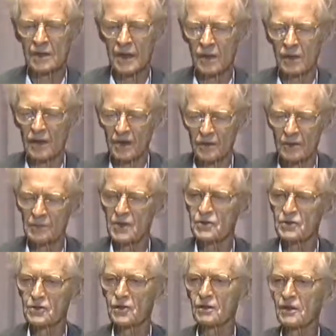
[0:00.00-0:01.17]
how can you be
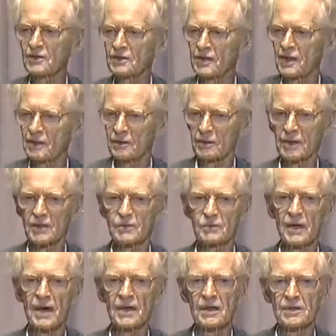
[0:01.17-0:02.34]
sure a theory is
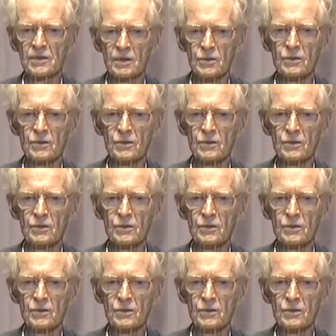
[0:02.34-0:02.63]
right until